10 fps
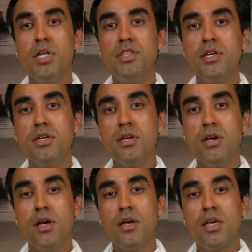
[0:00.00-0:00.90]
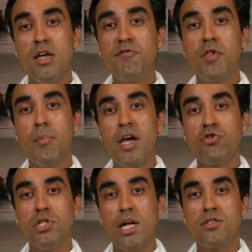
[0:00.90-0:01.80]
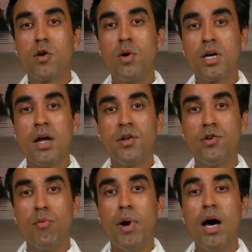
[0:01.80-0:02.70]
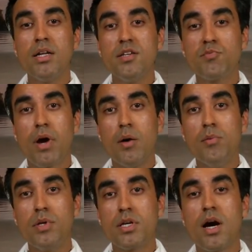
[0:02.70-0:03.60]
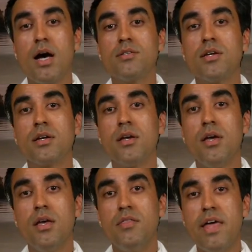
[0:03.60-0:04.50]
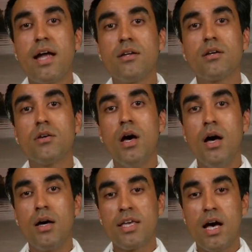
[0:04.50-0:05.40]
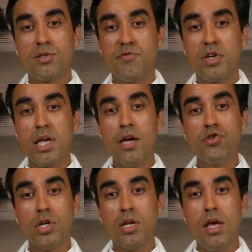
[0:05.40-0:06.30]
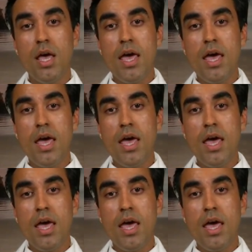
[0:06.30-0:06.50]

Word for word: but the inflammation that's going on in your body is probably causing that uh, calcification.